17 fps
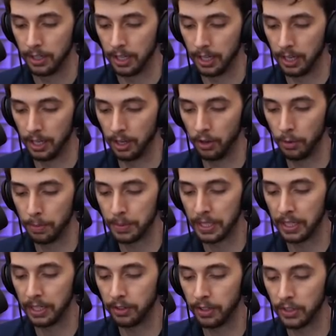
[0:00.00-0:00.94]

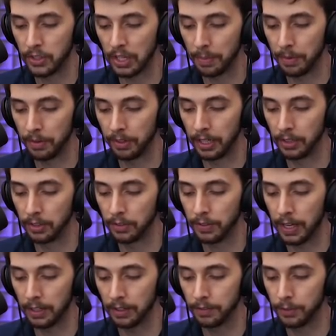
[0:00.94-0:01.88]
100% uh, increased stamina
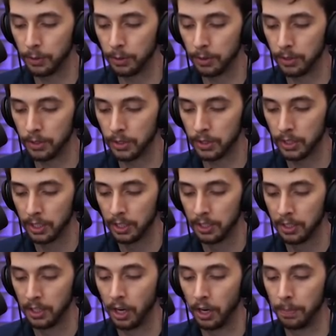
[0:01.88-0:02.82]
against Fang Force.
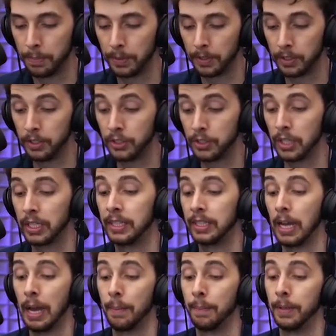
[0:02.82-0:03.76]
100 increased
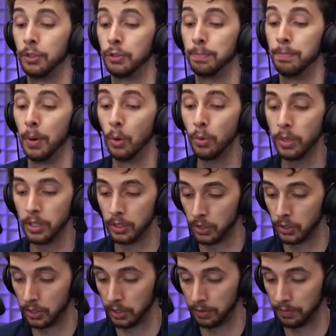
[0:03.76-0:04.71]
damage
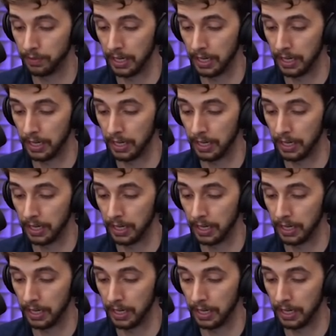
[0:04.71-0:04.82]
bonus to